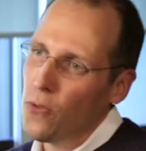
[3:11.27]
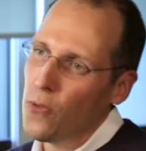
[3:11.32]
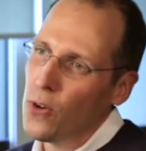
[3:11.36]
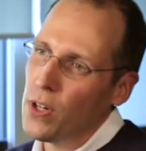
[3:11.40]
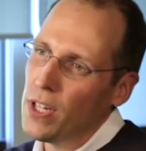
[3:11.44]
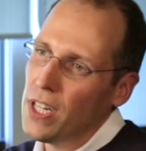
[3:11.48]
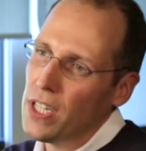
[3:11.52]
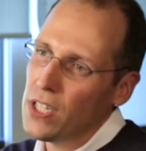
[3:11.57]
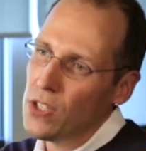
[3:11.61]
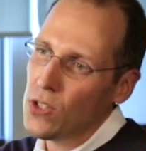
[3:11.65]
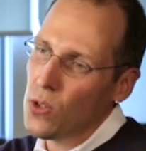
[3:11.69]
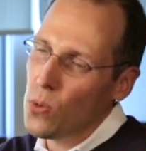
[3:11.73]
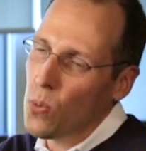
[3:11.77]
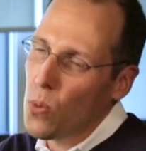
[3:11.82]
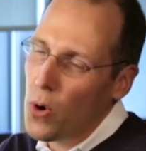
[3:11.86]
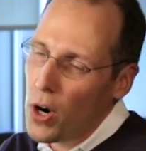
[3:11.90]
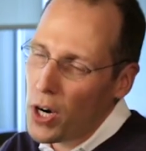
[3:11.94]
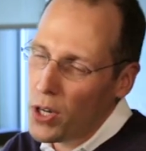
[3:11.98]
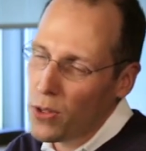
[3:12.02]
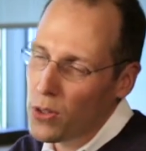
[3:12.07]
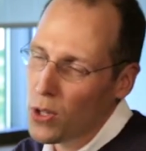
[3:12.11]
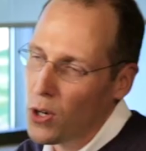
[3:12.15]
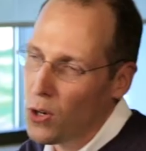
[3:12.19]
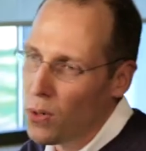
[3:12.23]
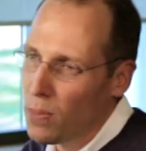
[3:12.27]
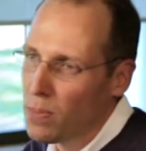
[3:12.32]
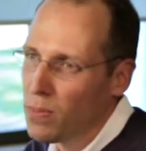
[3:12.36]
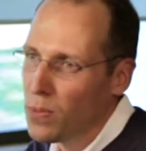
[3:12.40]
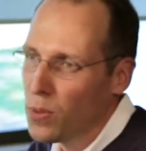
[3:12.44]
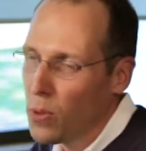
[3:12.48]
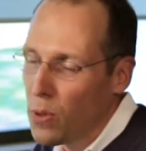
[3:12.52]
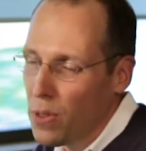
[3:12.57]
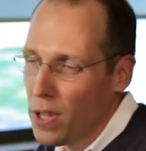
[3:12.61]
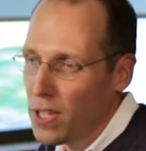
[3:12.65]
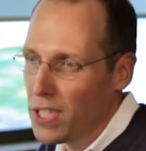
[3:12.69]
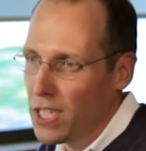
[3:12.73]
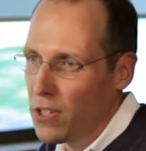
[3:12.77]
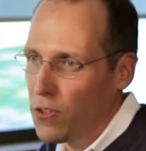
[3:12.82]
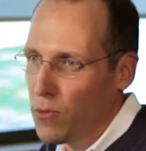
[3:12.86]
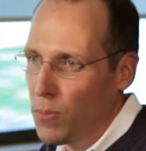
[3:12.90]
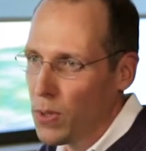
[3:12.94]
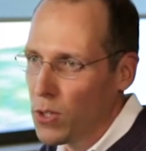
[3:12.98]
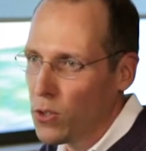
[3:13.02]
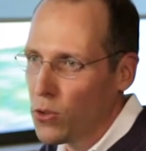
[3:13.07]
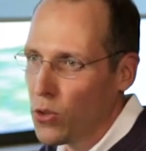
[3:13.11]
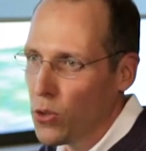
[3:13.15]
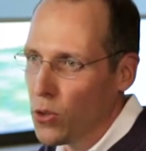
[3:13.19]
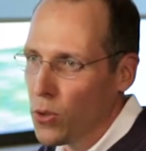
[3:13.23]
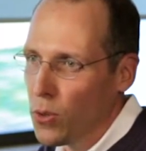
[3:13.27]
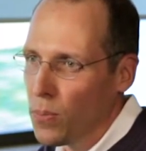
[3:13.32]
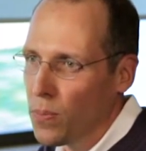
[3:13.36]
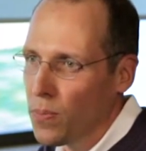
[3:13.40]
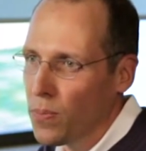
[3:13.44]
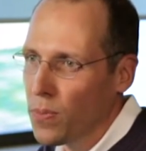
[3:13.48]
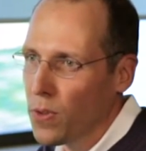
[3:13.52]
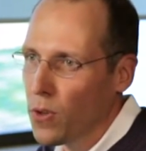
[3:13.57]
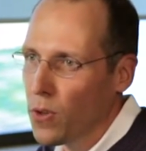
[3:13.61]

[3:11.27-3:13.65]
For this to work, though, two things have to be true.